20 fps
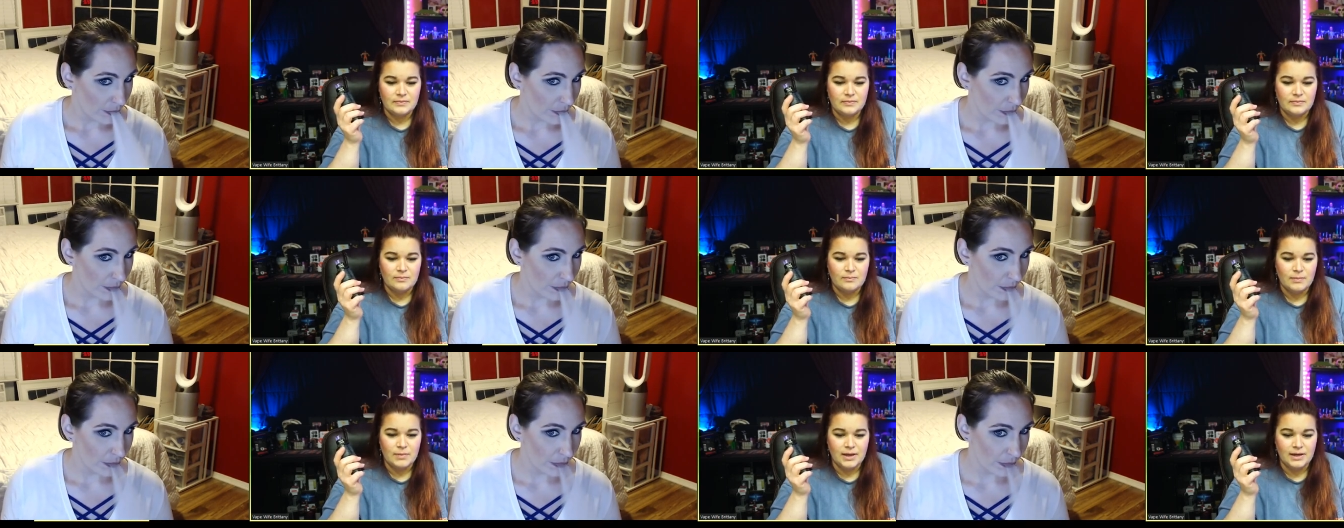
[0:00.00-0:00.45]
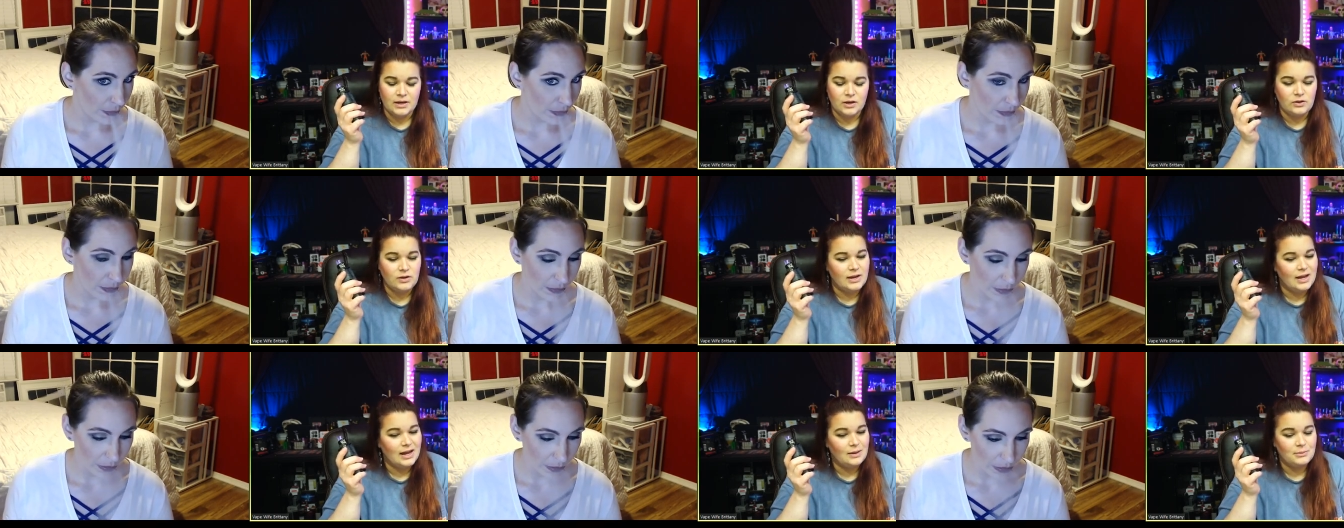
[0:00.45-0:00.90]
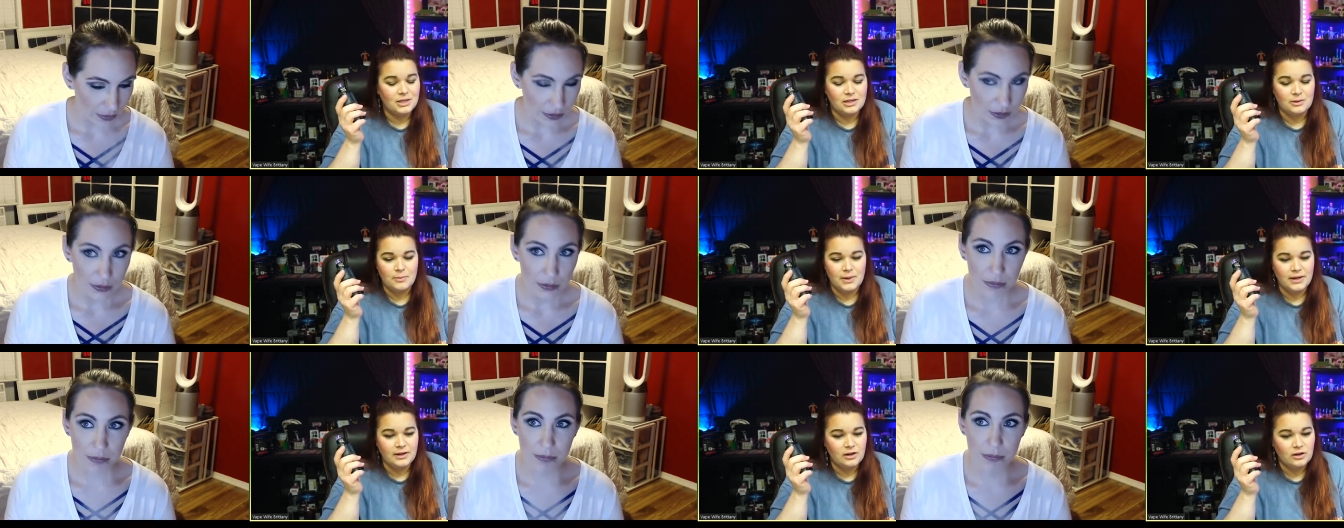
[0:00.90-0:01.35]
Speaker 1: Mango. Yeah, I'm not a
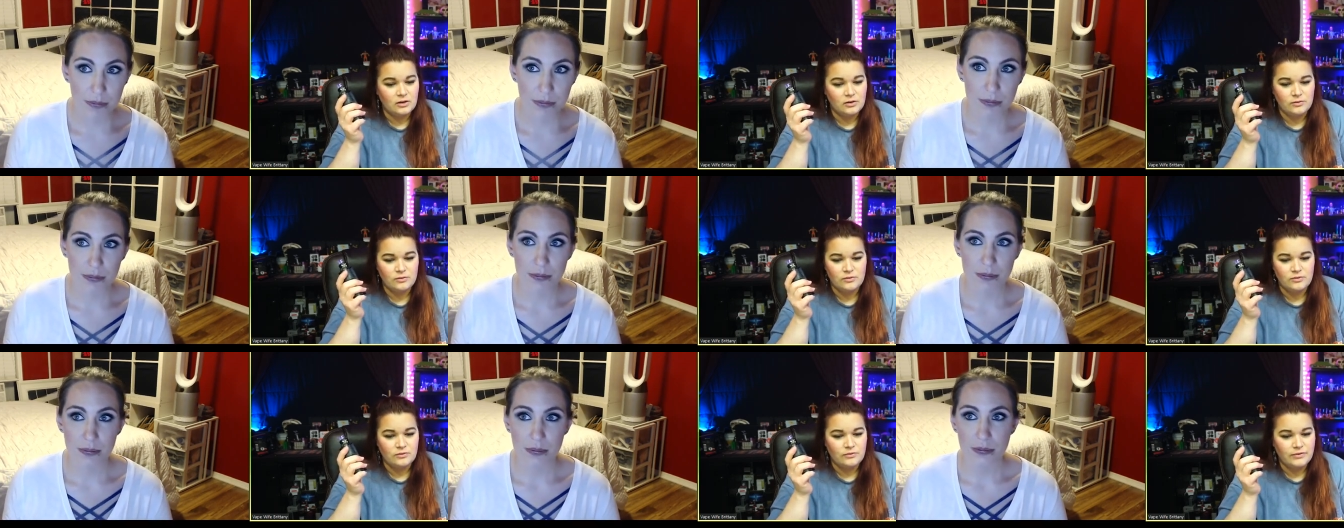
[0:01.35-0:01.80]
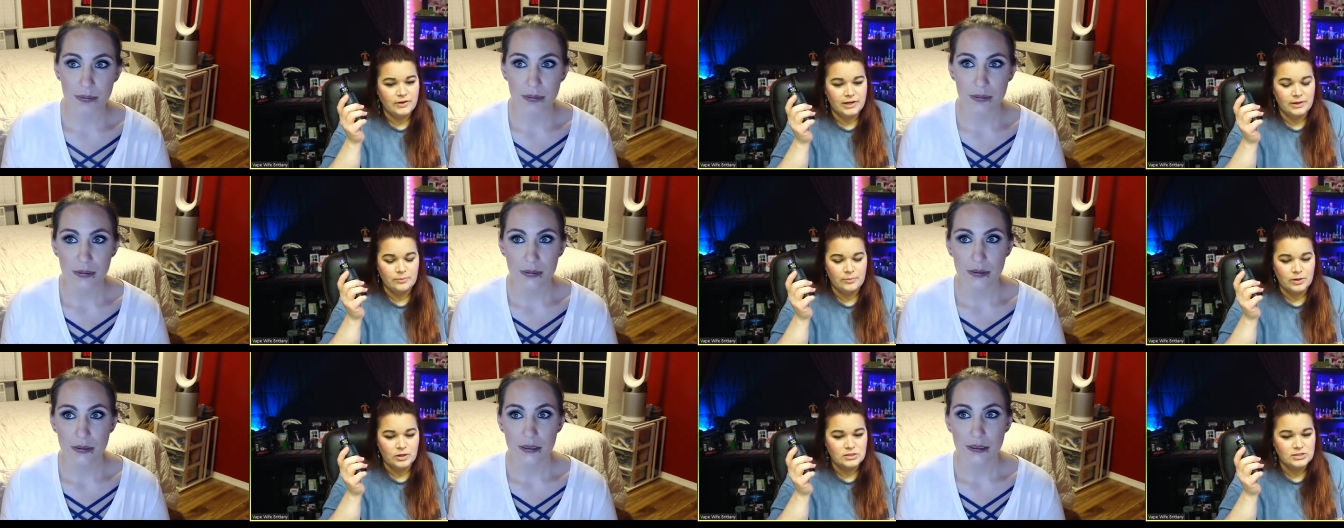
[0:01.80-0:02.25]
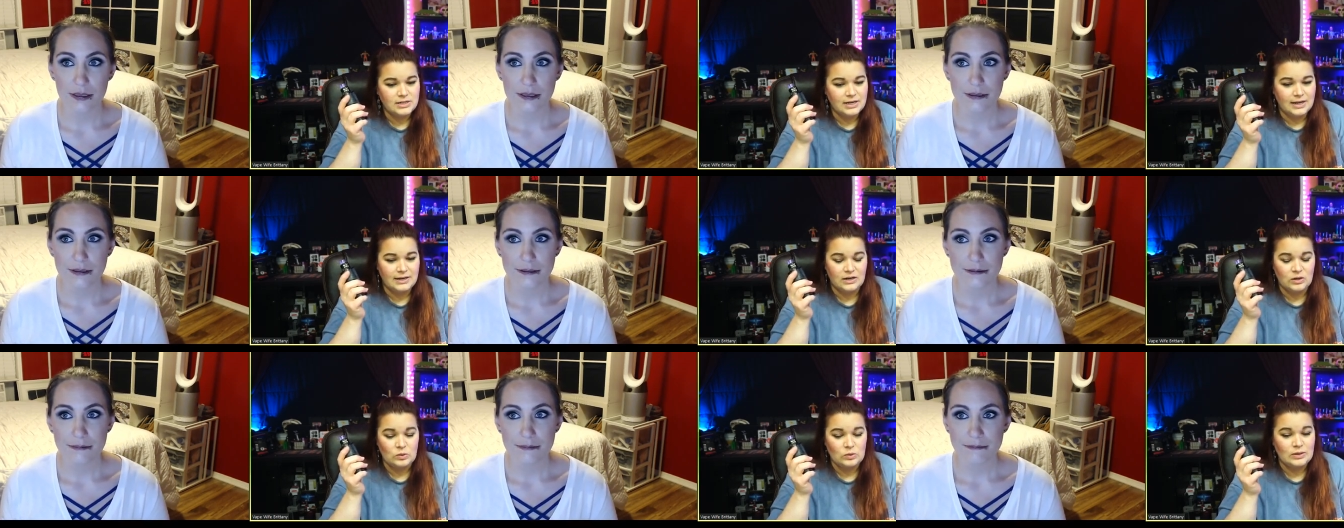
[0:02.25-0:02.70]
mango vape person. I
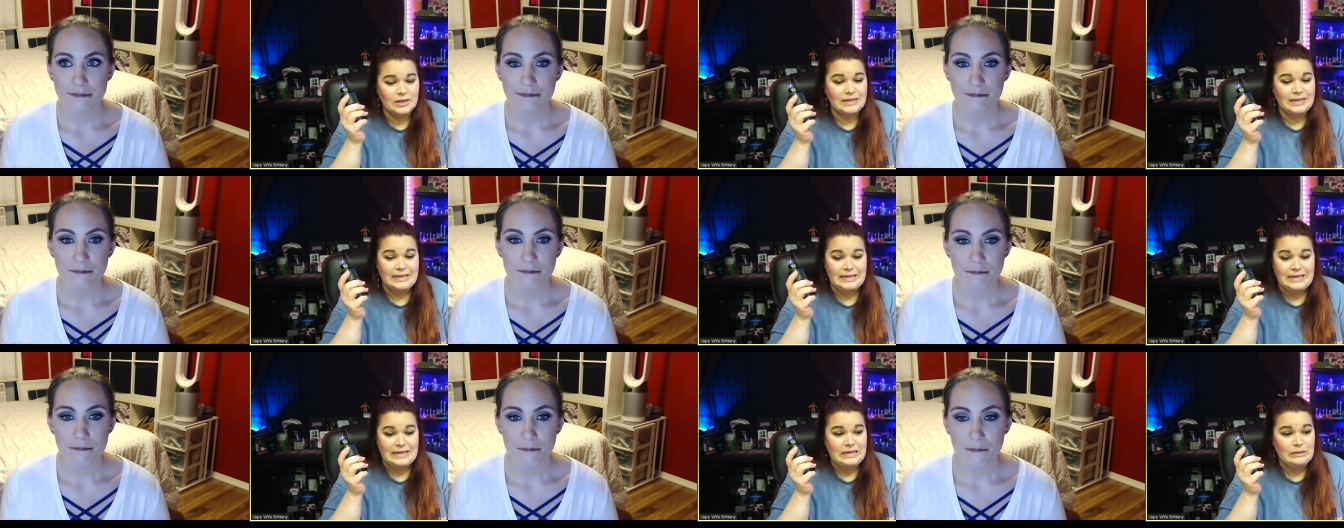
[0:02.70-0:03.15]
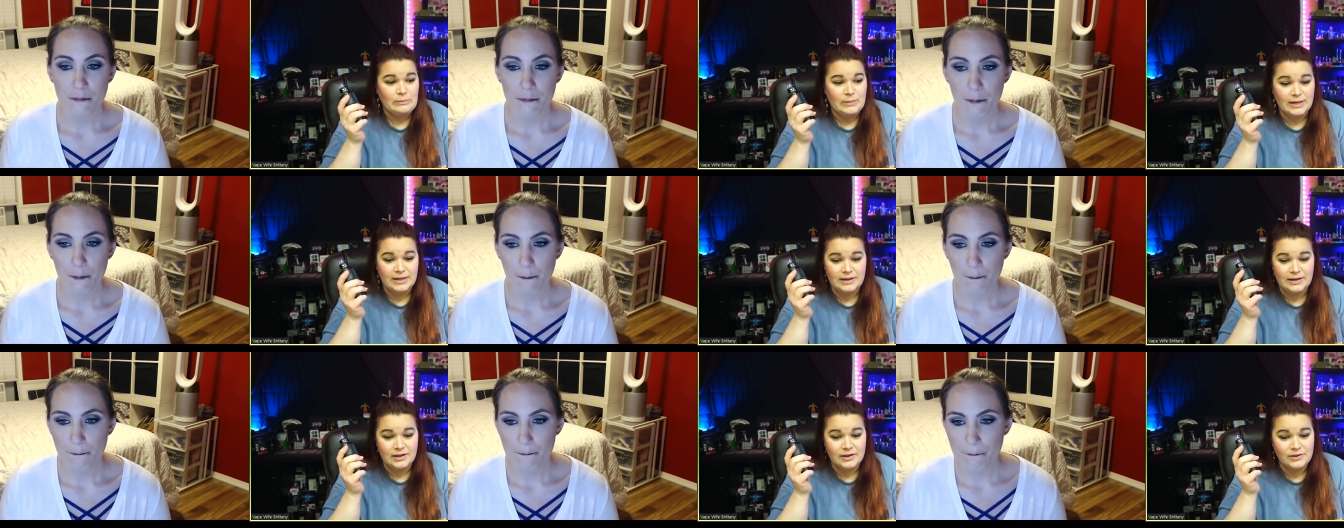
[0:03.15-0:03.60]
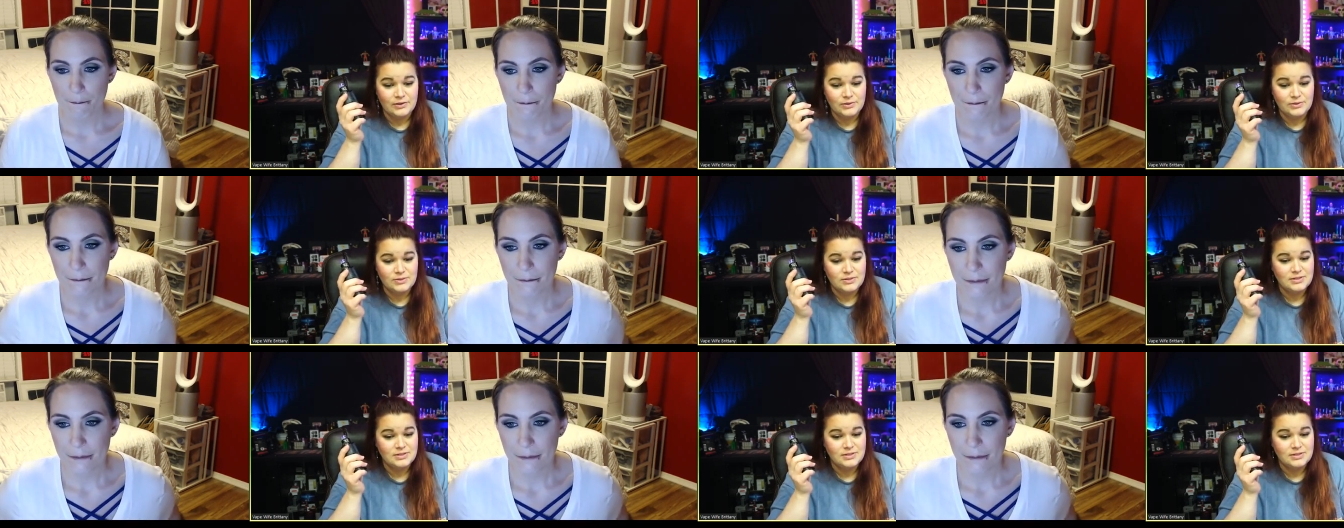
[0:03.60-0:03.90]
don't like eating mangoes,